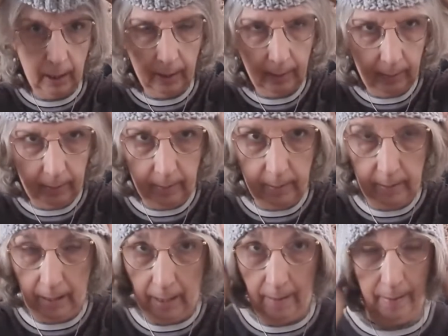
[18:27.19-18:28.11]
And
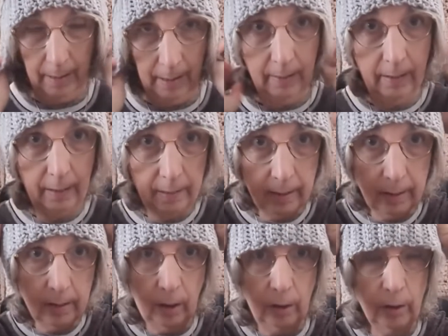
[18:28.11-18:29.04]
I think this
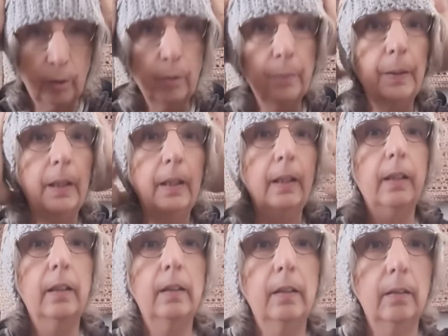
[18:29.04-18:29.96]
is going to
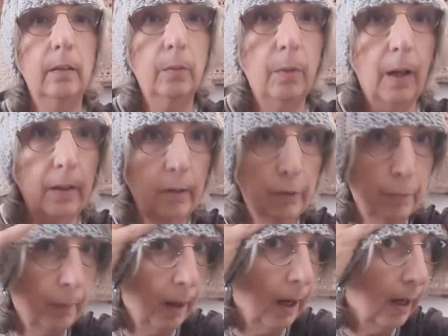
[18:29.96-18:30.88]
be one
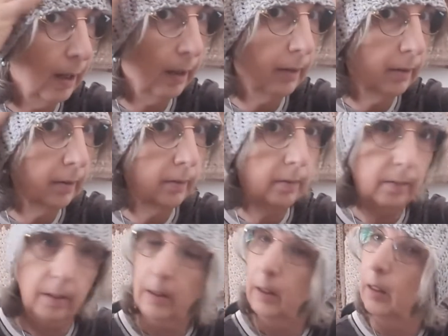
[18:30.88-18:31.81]
of my,
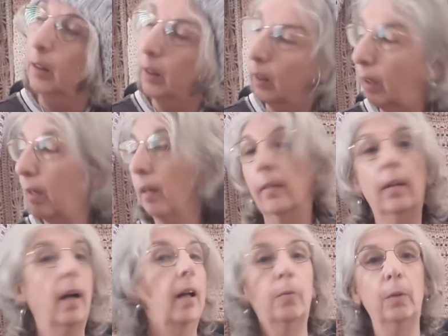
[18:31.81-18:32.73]

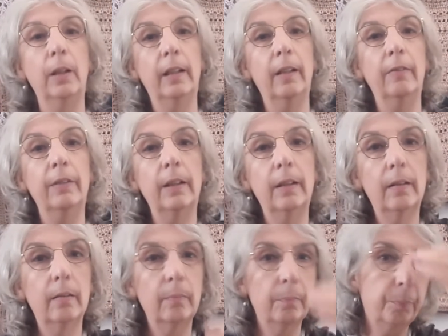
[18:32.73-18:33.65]
I will give it
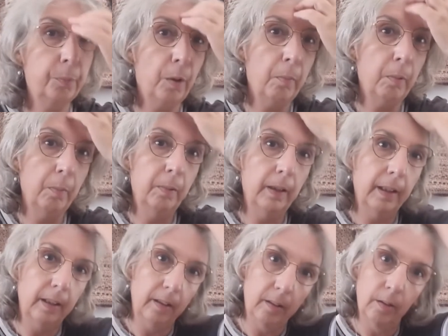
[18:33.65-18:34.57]

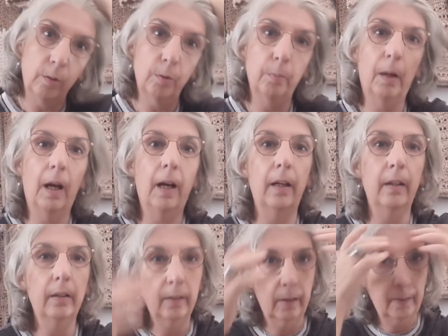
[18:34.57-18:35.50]
probably to my